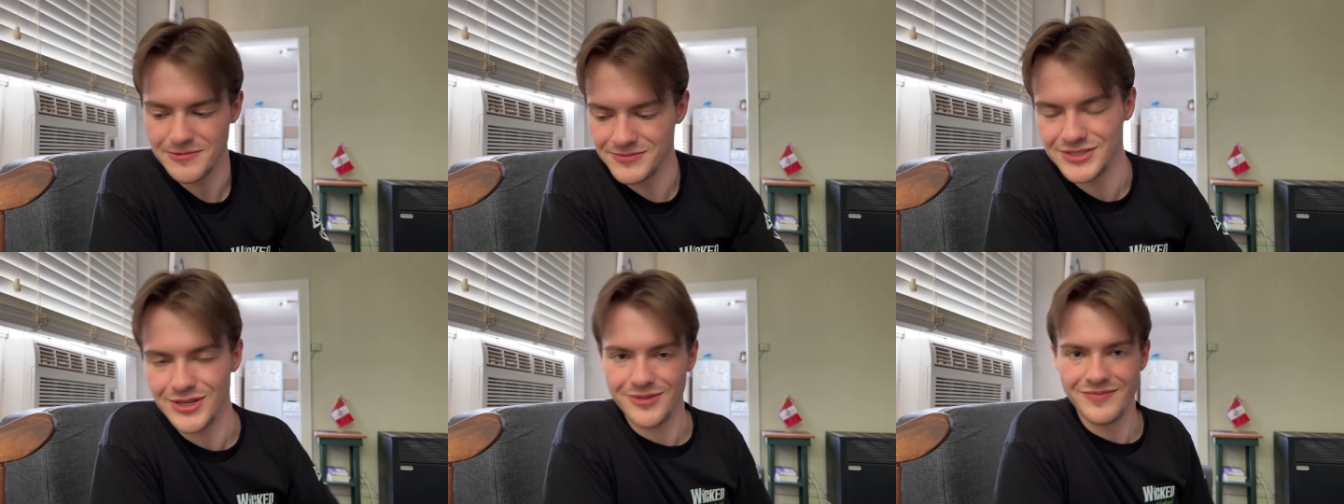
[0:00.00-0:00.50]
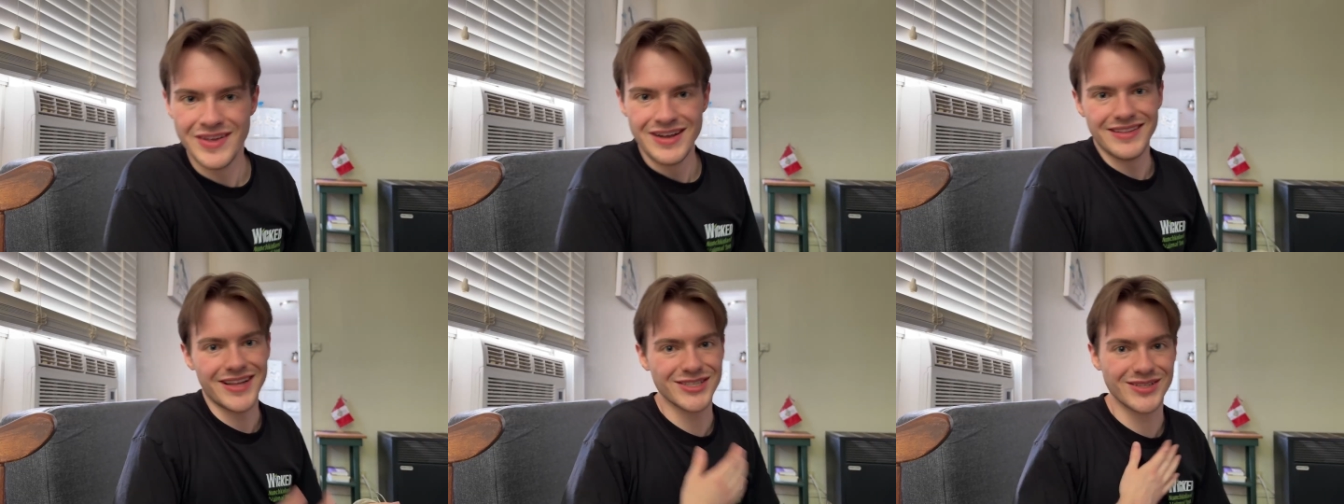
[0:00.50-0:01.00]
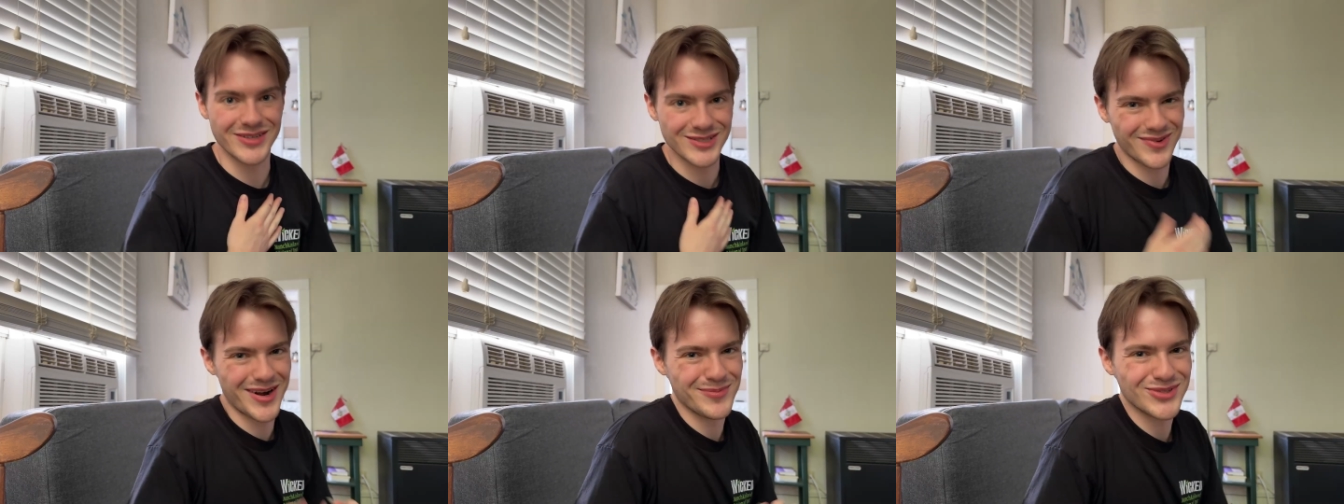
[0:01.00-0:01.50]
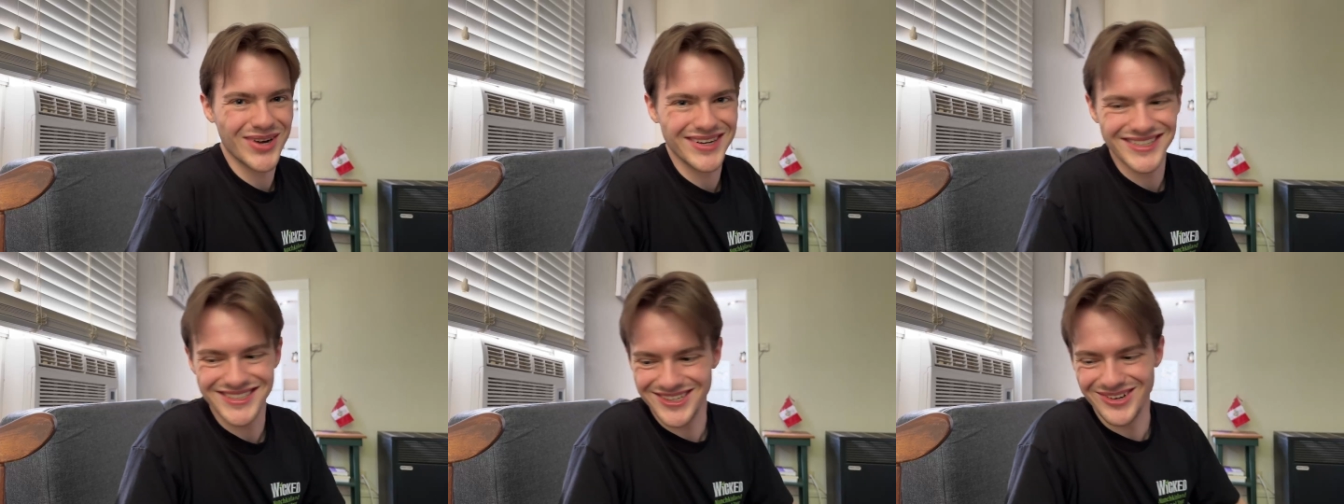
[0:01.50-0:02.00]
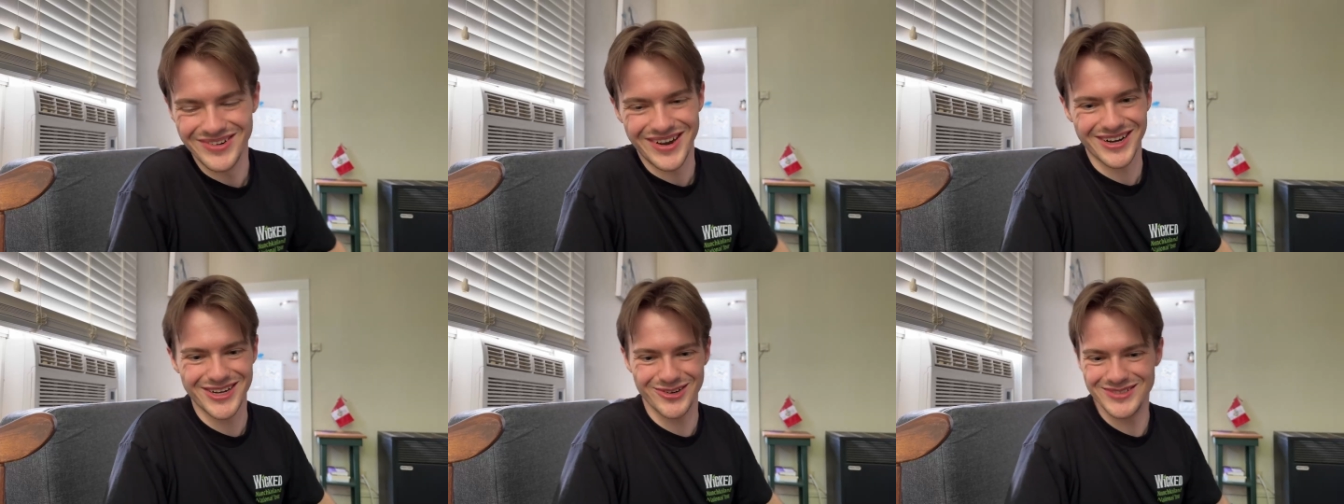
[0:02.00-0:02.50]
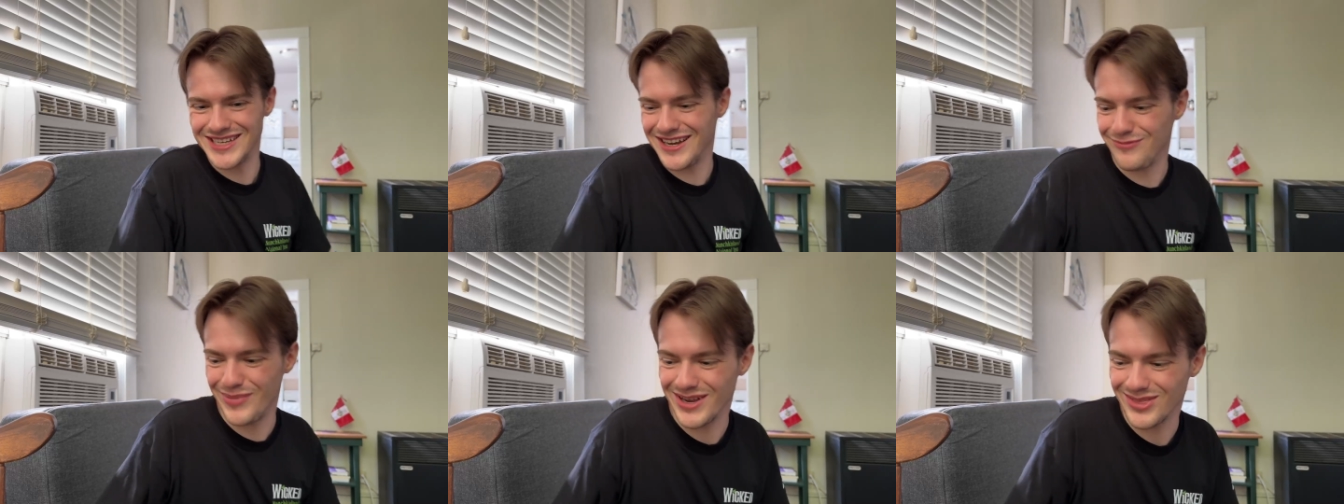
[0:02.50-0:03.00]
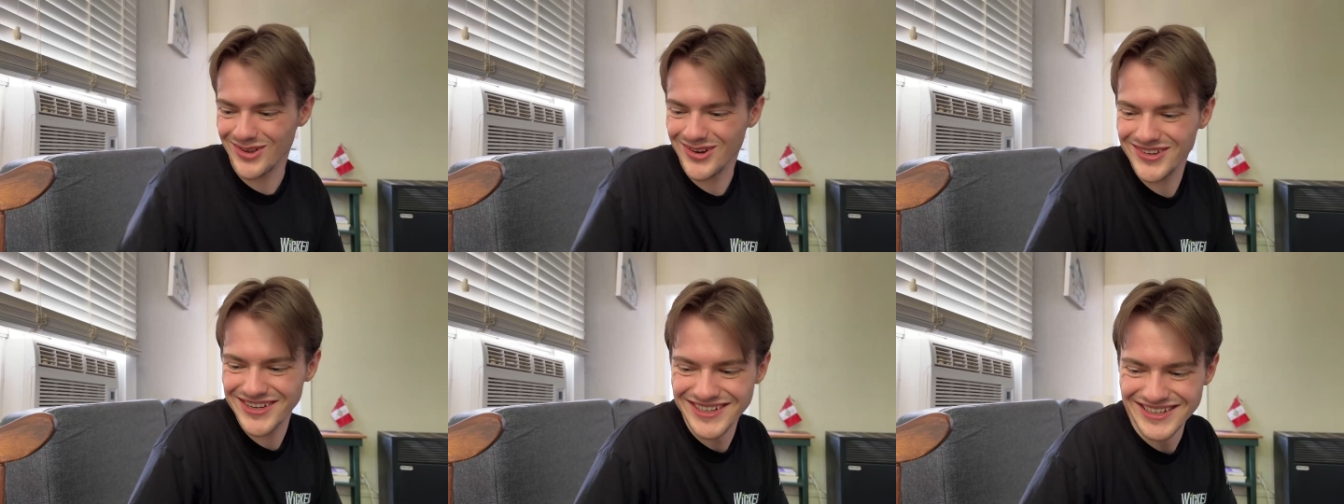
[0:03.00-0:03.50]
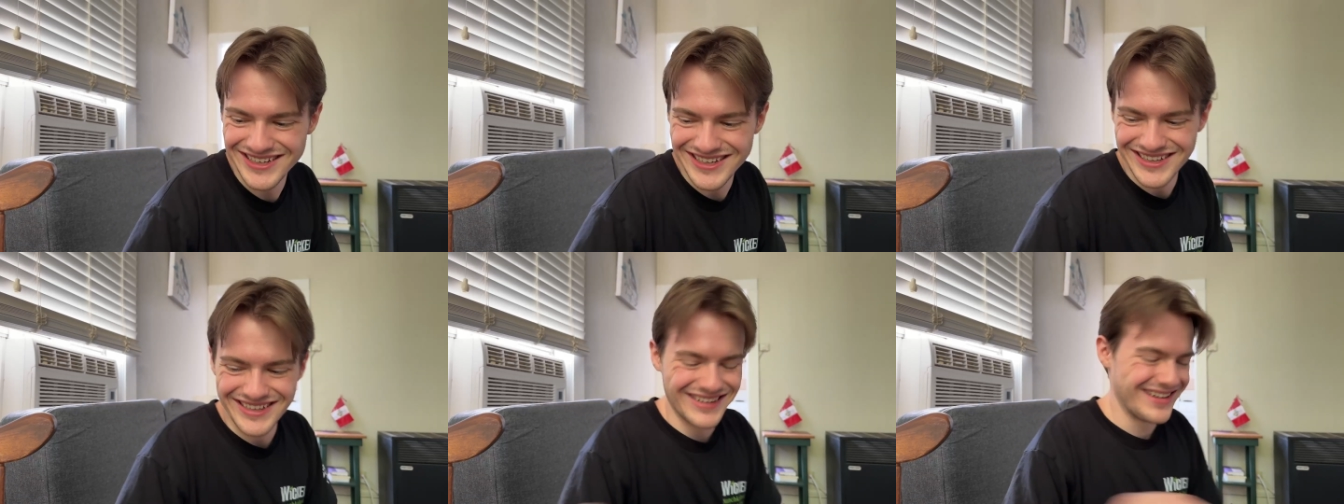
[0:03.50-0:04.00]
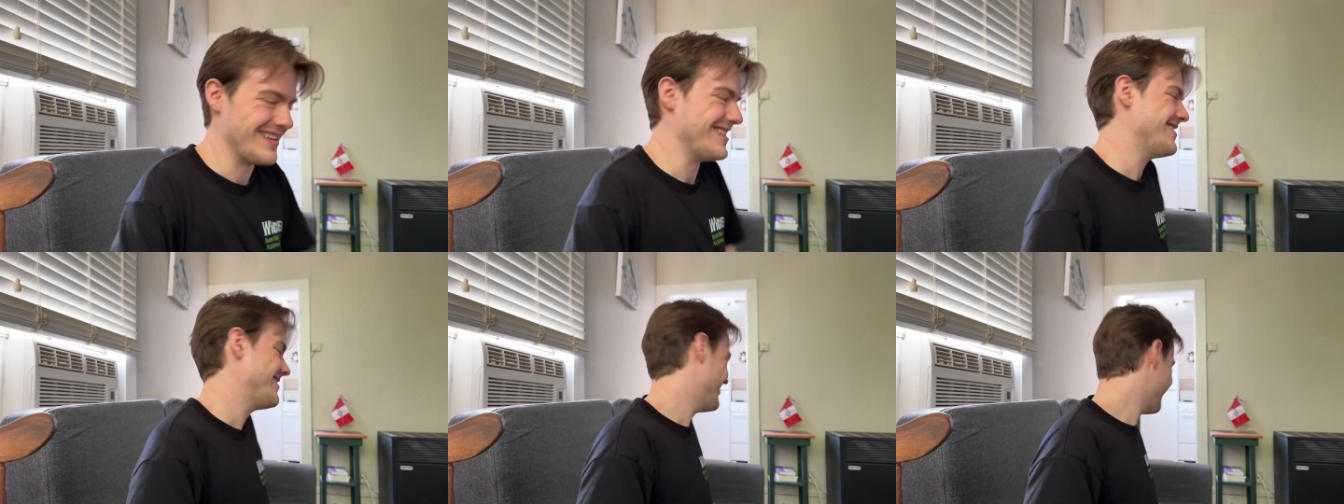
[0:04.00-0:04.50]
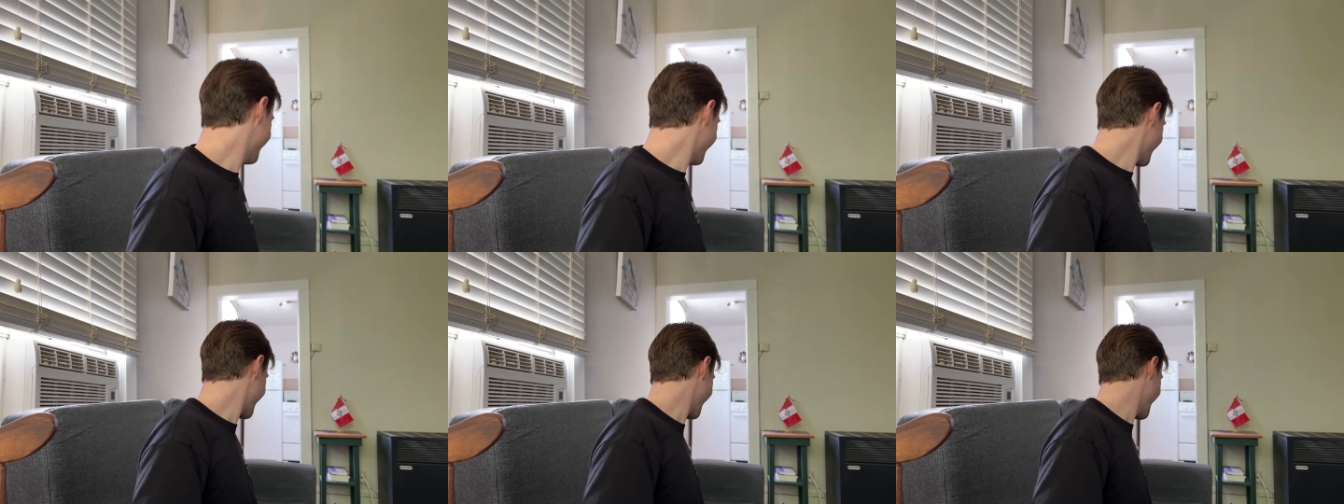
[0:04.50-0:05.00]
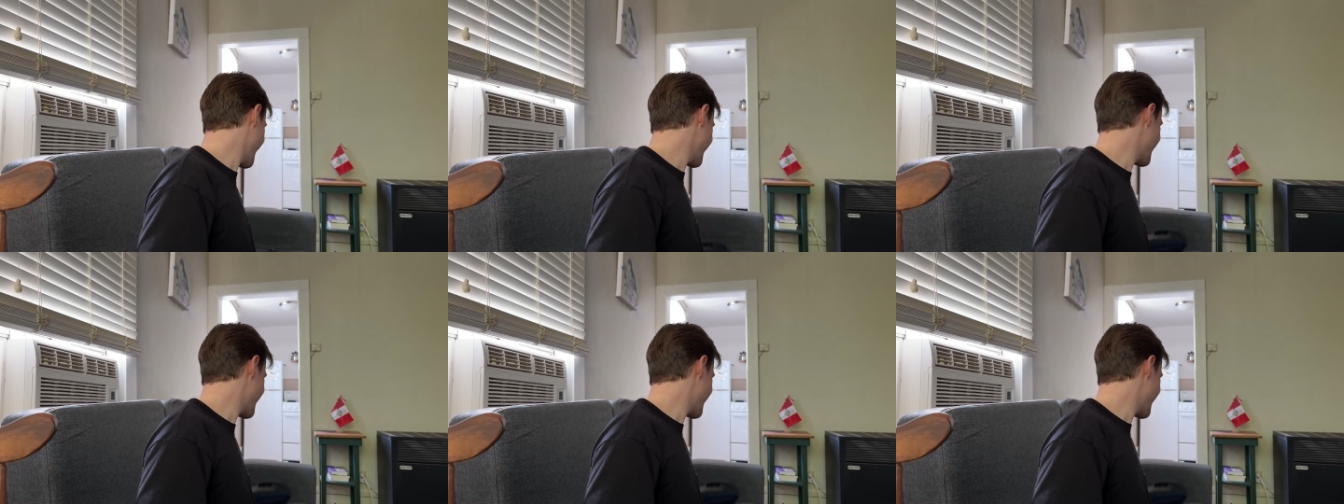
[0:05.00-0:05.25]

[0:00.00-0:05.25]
So that's at least what I'm trying to do, not go deaf by 30. Great.